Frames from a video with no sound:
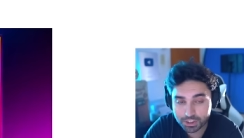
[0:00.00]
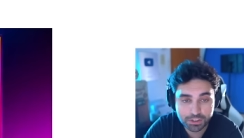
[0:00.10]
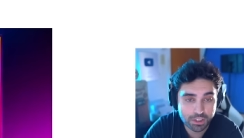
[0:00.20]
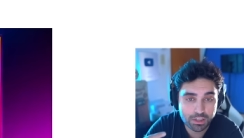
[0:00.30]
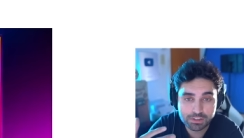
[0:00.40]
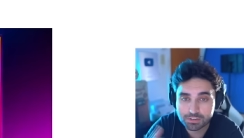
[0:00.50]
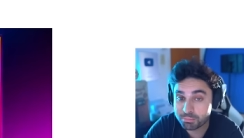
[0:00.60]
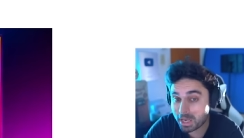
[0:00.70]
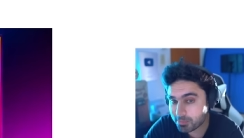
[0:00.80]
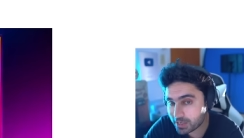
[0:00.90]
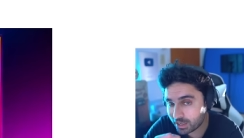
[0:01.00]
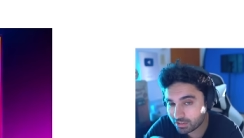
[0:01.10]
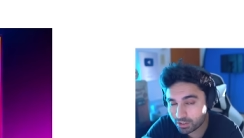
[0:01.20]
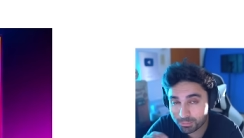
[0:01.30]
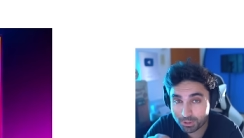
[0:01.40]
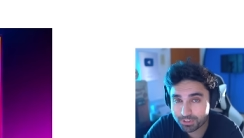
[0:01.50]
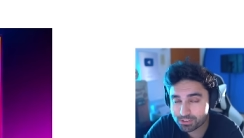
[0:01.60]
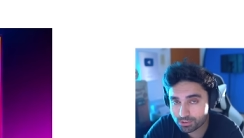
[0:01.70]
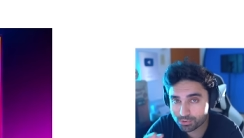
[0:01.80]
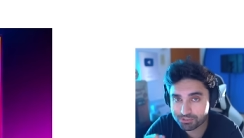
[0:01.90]
deals, maybe a little bit of
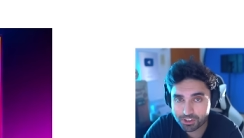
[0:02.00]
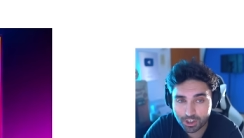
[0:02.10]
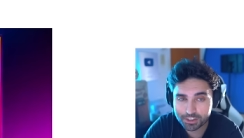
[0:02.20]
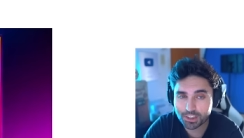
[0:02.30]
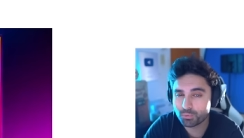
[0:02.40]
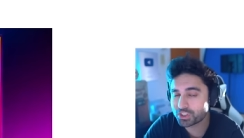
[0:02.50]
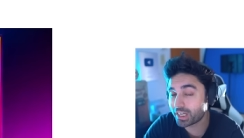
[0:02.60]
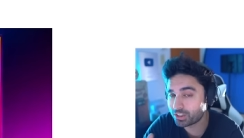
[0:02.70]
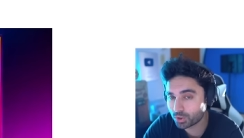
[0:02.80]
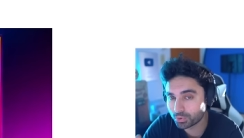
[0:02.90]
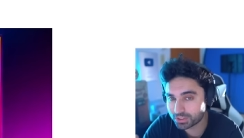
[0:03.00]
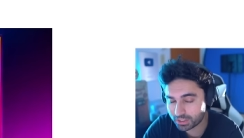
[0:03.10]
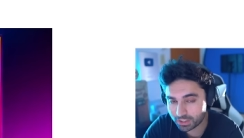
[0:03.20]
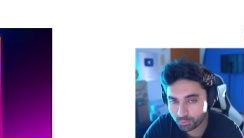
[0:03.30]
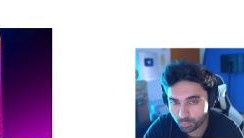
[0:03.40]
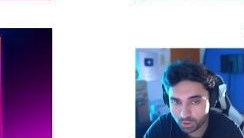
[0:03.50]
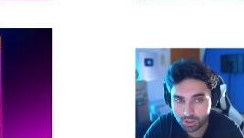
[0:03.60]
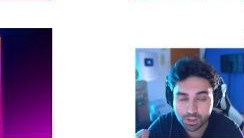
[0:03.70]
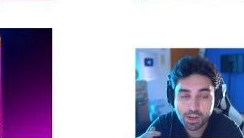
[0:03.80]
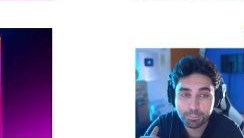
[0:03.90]
exclusive content, which I don't think it
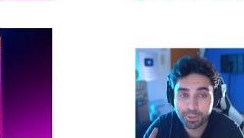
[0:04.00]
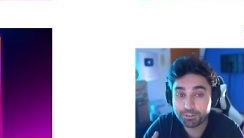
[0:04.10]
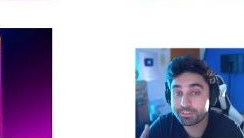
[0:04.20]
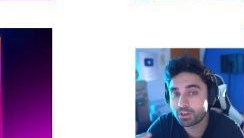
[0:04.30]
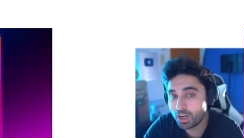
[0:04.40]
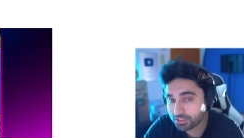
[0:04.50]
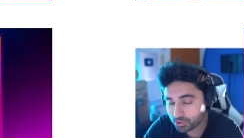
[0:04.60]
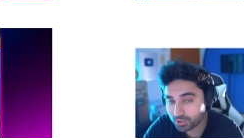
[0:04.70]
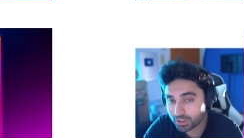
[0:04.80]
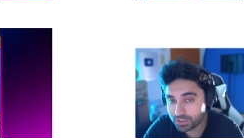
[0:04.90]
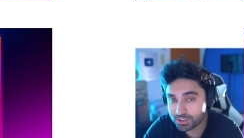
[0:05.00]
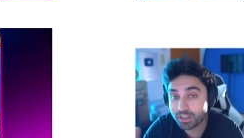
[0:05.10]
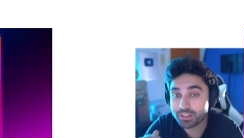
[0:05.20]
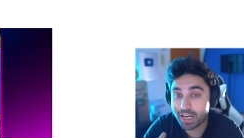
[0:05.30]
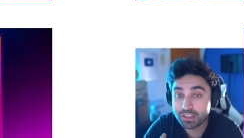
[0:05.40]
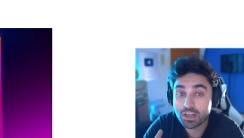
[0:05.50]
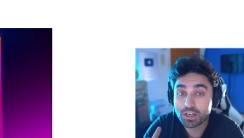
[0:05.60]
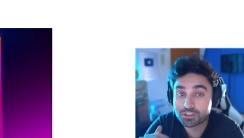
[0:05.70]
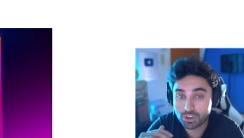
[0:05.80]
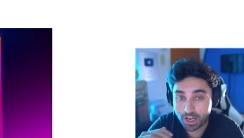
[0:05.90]
will, but if it also turns out that
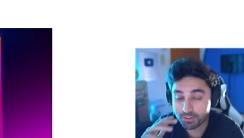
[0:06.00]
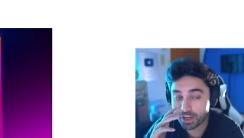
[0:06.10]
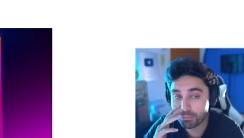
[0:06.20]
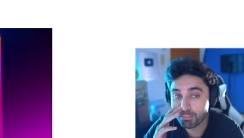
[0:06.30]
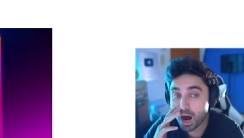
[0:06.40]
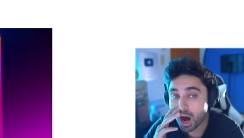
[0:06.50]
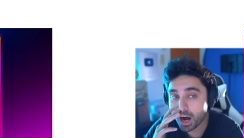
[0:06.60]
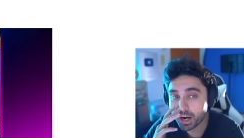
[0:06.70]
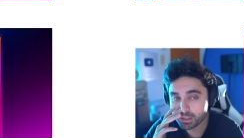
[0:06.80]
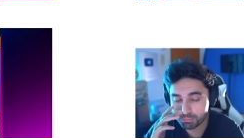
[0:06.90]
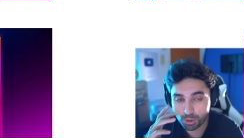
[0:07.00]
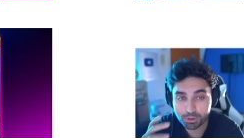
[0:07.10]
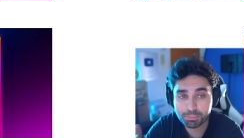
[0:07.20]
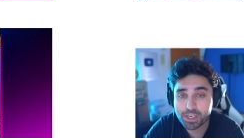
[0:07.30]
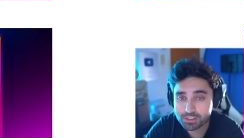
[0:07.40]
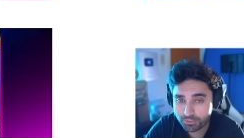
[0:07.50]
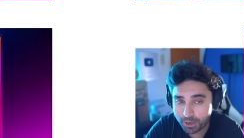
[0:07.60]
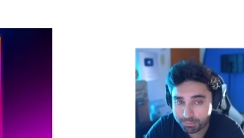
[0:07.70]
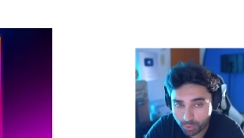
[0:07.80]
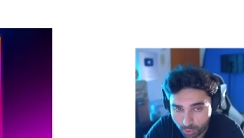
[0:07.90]
it's gonna have that mind-blowing P S
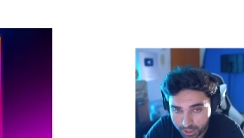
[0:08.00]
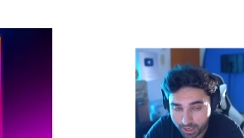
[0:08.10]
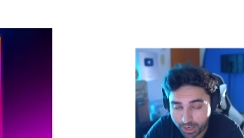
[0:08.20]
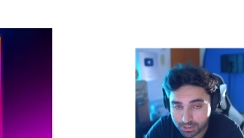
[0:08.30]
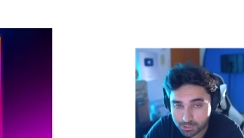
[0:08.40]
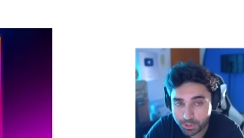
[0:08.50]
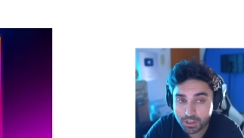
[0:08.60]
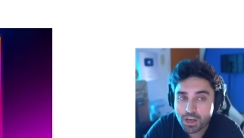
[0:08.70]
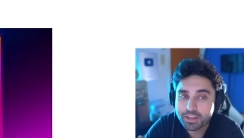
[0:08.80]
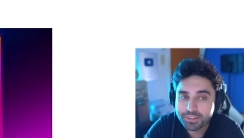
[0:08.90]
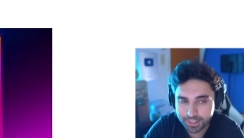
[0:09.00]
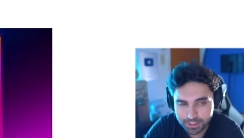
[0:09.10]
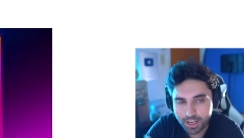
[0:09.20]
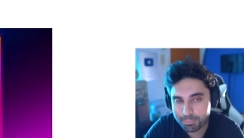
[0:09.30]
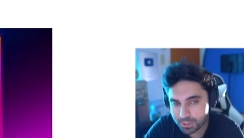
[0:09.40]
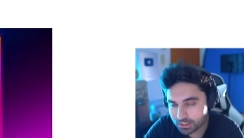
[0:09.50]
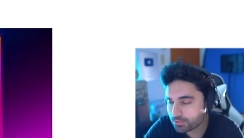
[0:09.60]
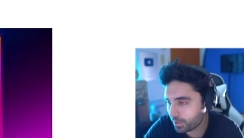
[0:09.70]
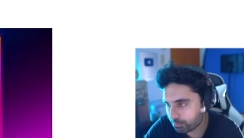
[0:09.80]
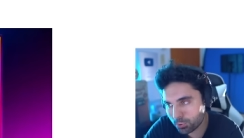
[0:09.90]
five Pro enhancement, then yeah, P S
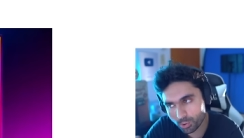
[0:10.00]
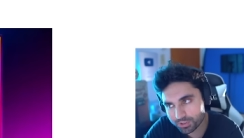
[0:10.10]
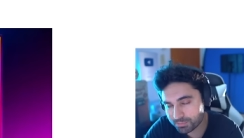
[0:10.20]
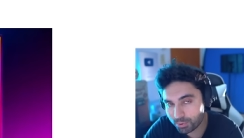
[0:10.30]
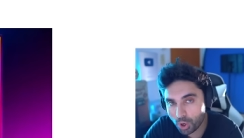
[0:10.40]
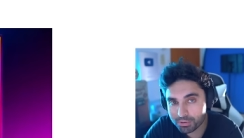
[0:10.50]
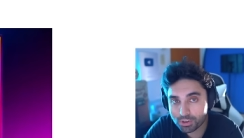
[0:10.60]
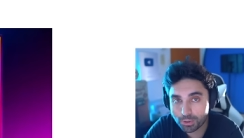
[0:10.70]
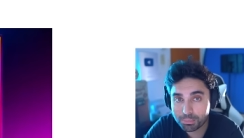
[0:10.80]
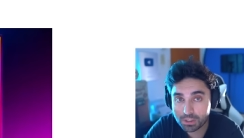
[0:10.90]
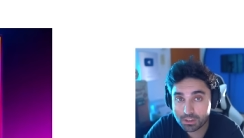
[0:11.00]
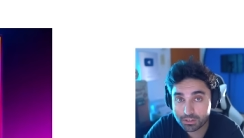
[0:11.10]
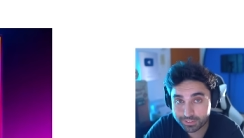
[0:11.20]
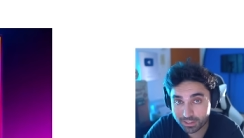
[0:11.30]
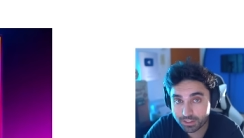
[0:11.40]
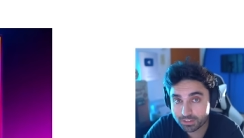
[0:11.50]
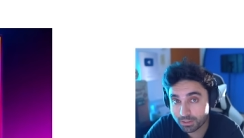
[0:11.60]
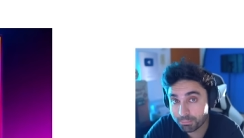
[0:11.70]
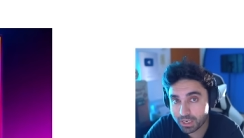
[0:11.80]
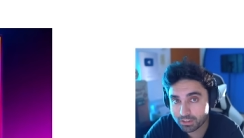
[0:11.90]
five Pro is probably gonna be the
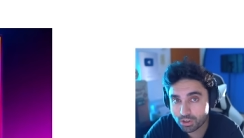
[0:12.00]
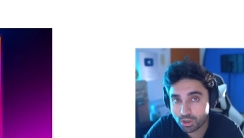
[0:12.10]
the main